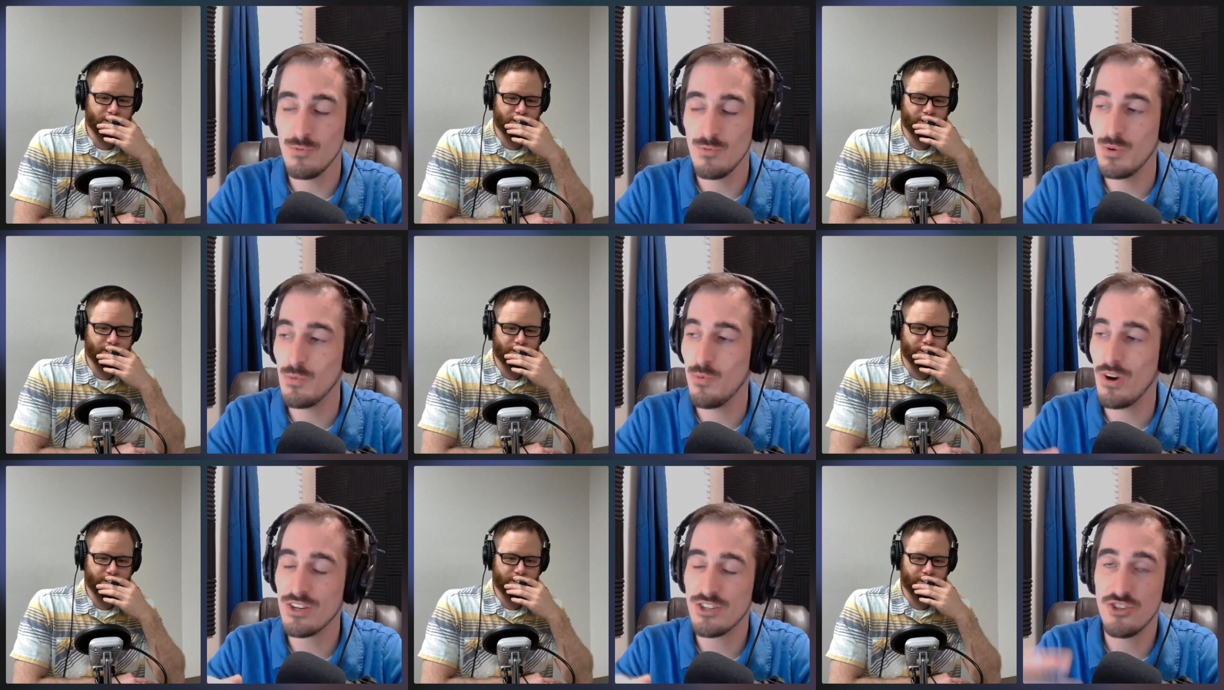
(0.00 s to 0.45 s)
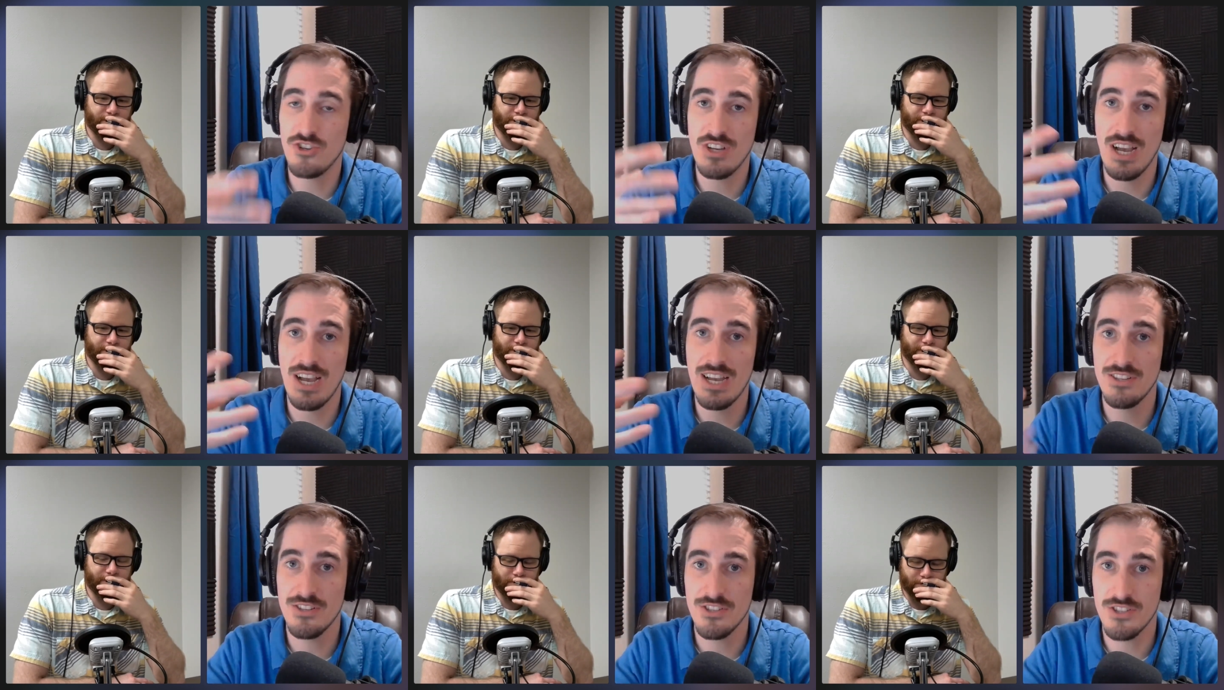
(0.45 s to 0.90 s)
Speaker 1: We want you
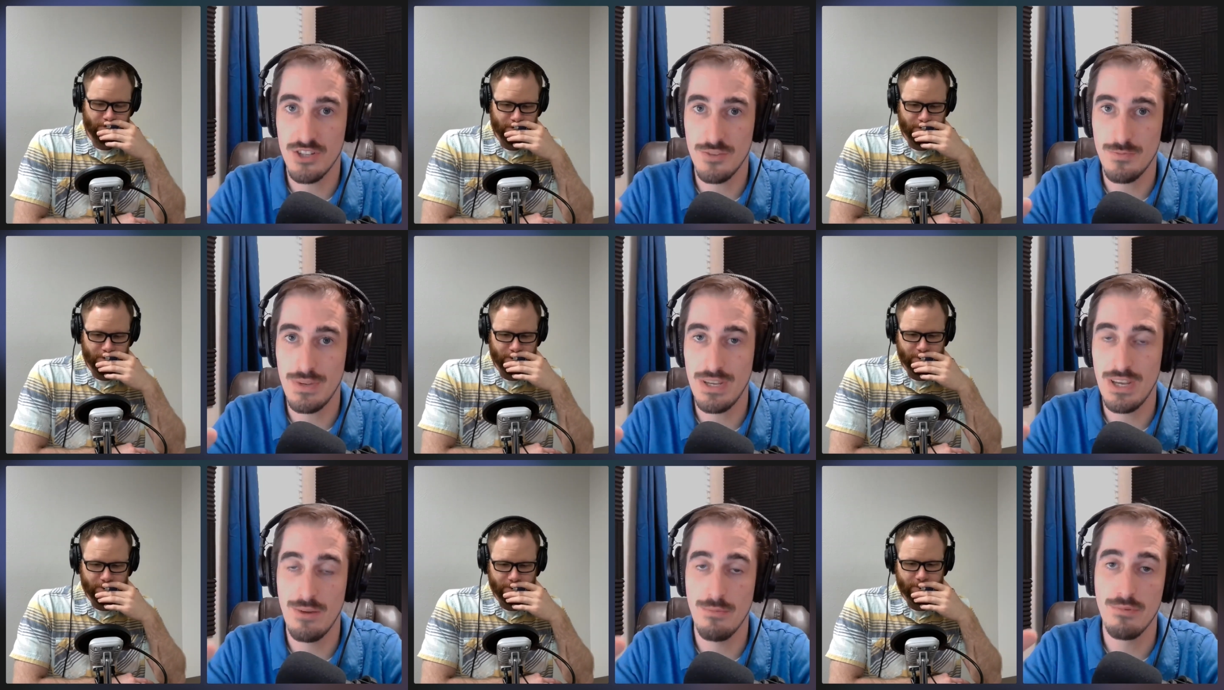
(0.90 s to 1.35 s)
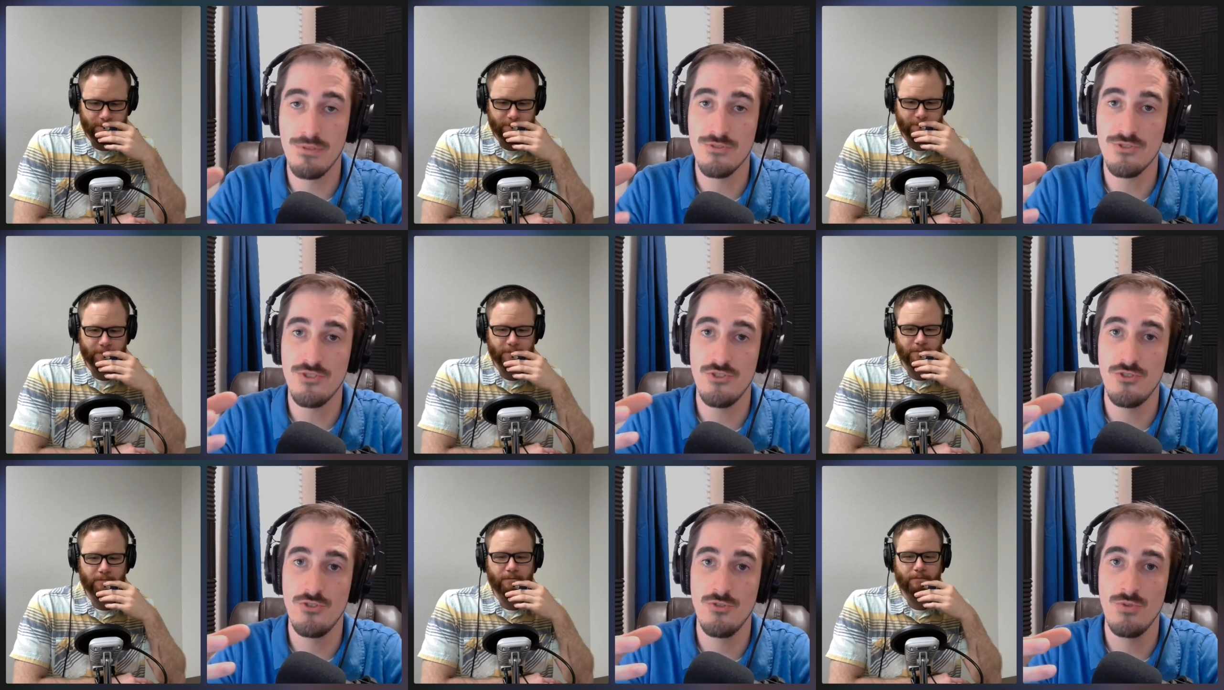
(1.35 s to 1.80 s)
guys to be able
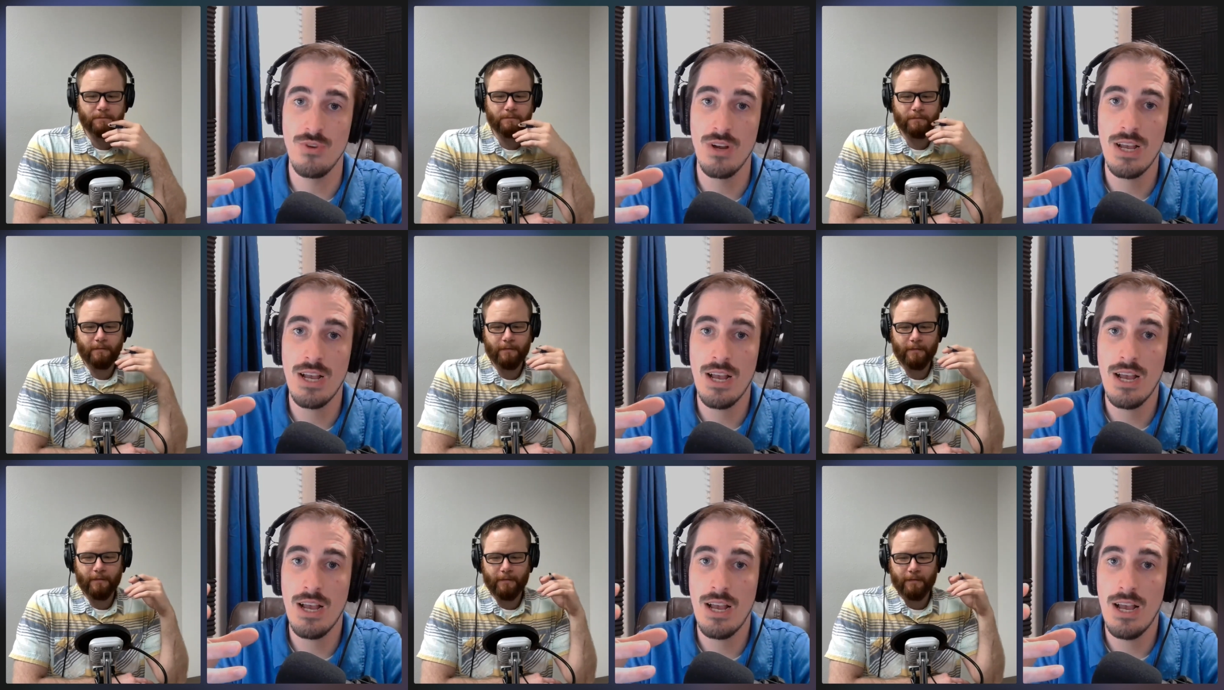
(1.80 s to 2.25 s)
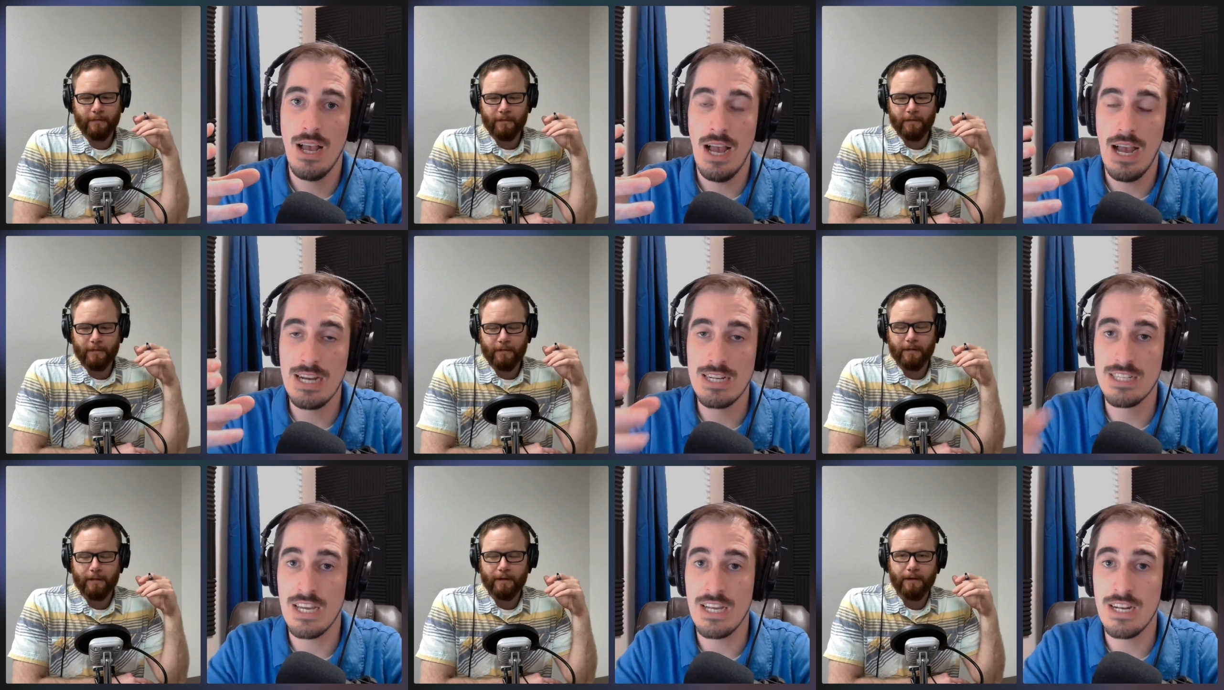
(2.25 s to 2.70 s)
to
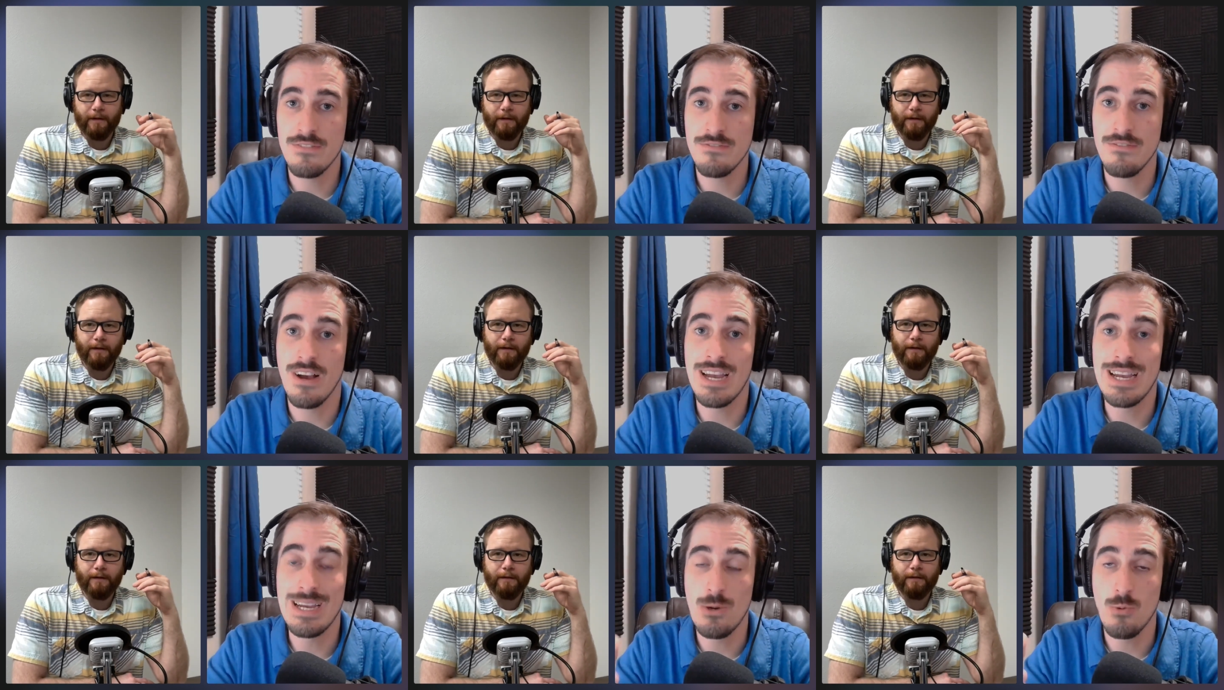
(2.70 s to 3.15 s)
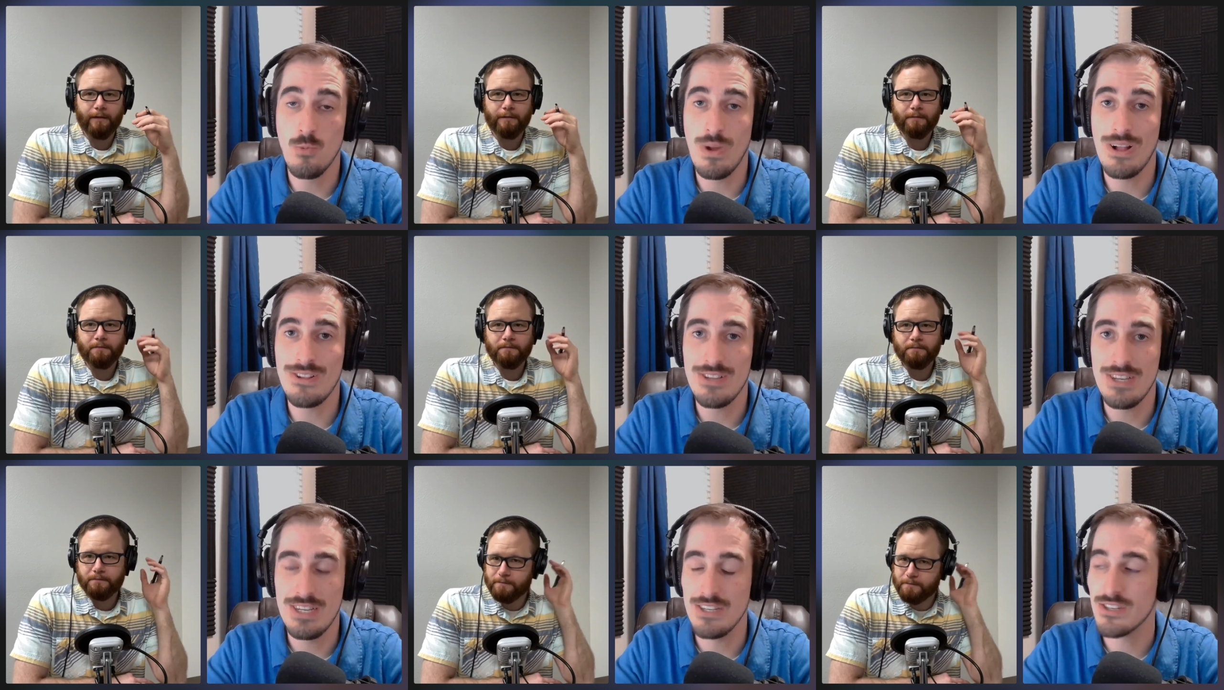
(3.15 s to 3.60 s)
identify it
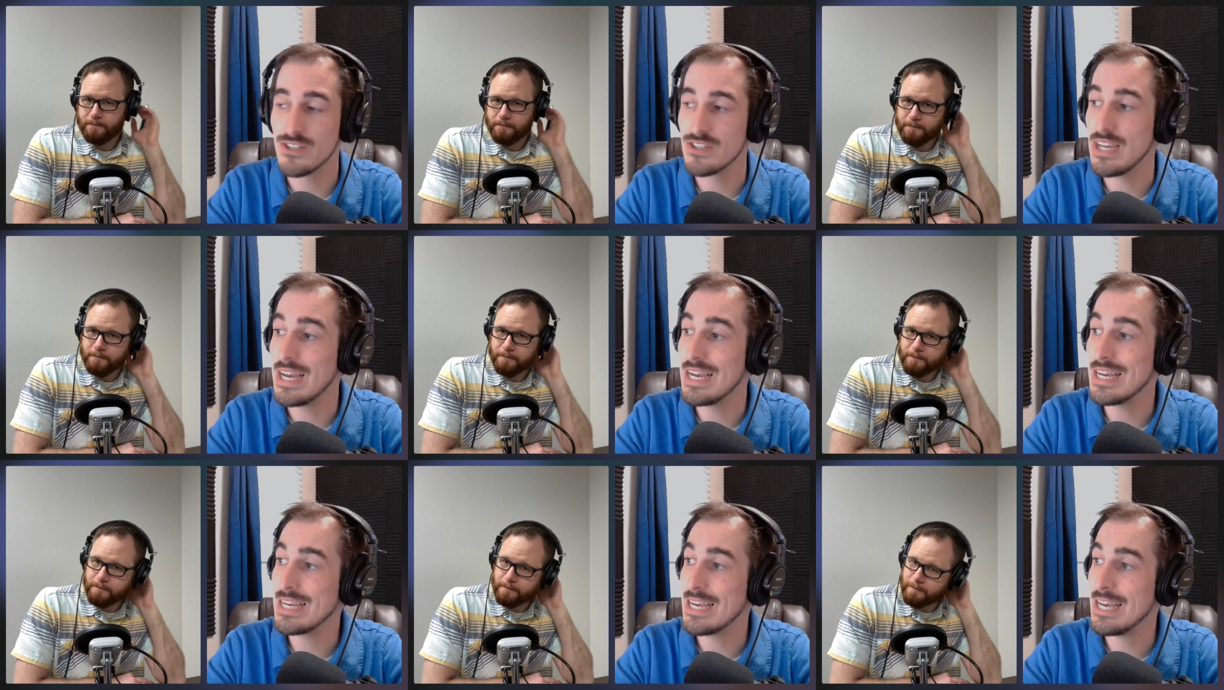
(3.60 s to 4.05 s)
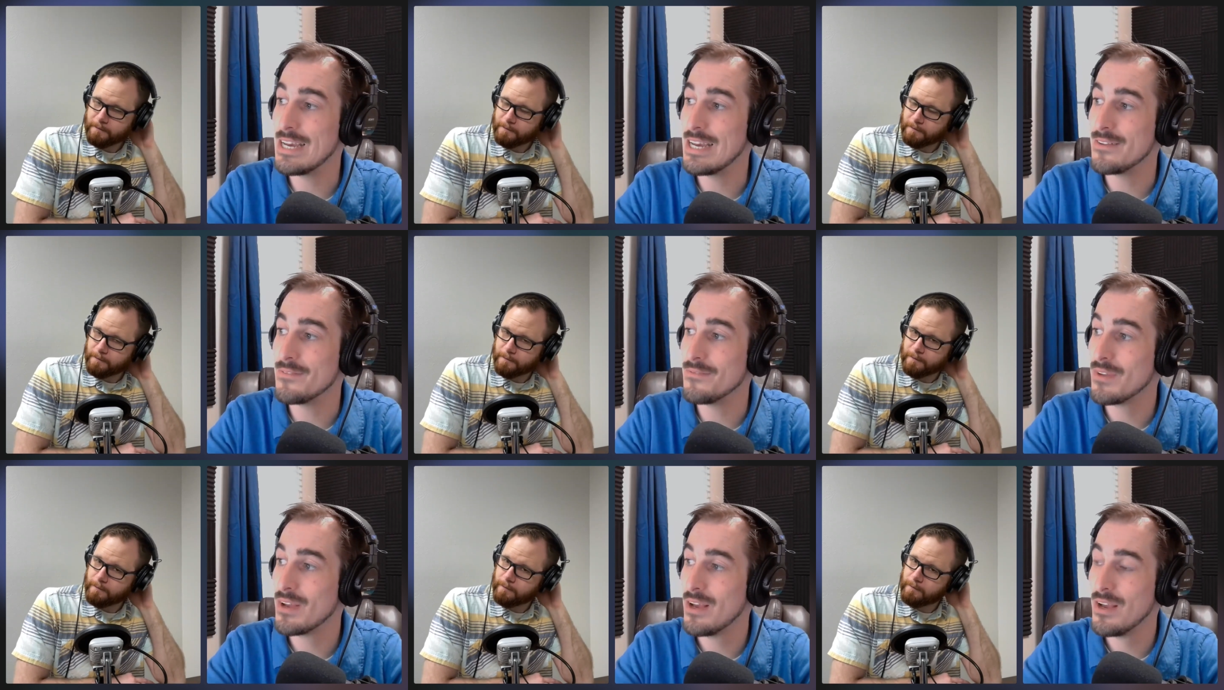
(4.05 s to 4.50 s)
while he's saying
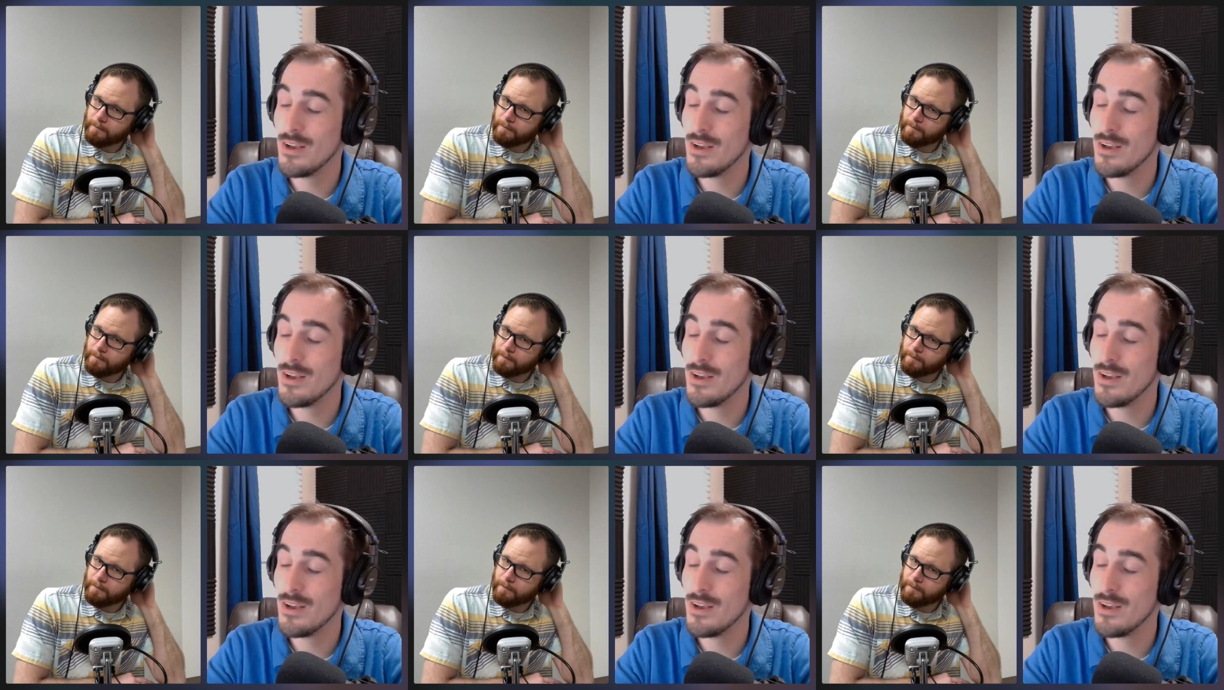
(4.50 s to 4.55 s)
it,